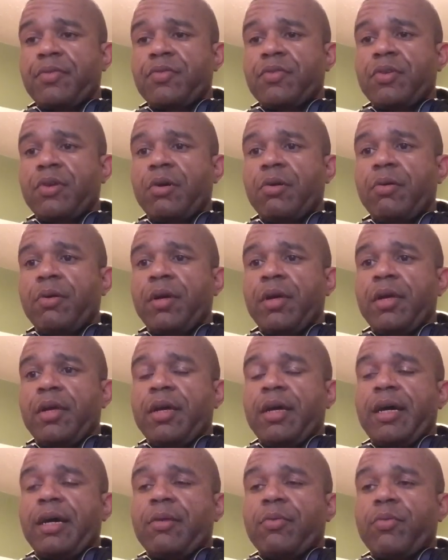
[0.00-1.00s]
So
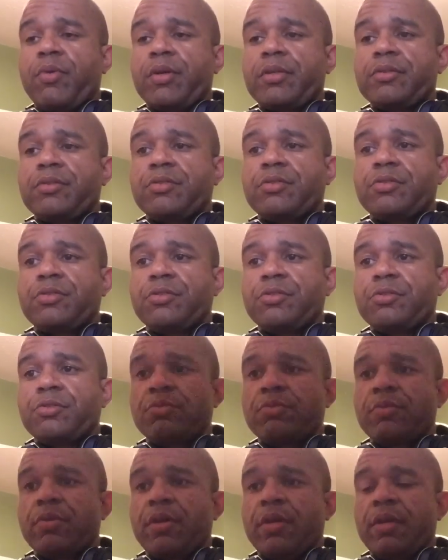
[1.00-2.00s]
I want
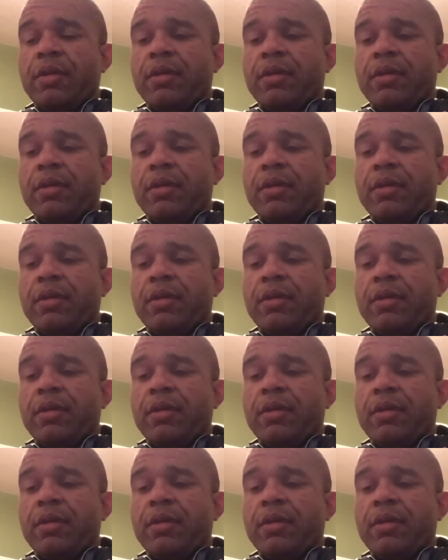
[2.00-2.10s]
to